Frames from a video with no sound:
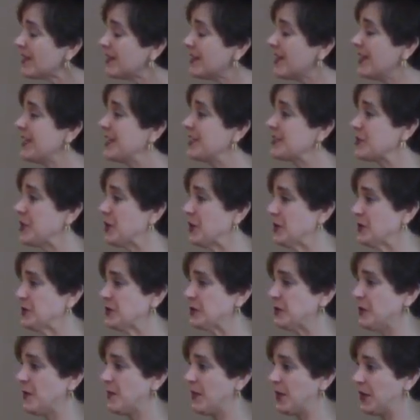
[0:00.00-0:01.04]
Clay is
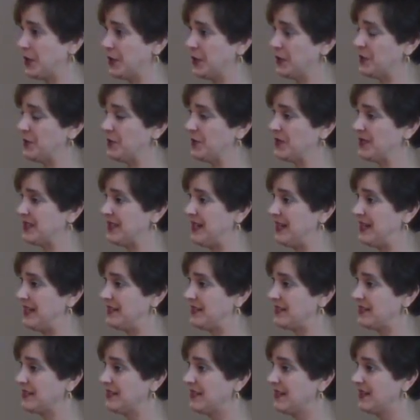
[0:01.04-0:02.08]
also a particle
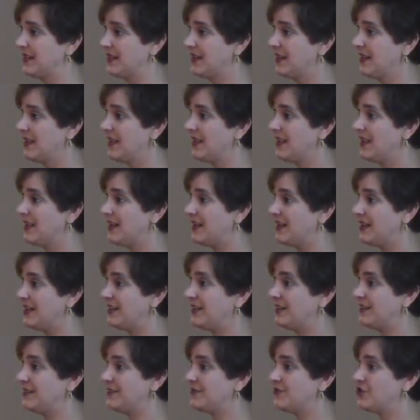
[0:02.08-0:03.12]
size
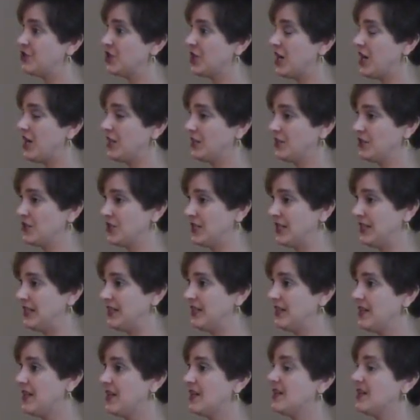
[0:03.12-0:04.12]
in geology.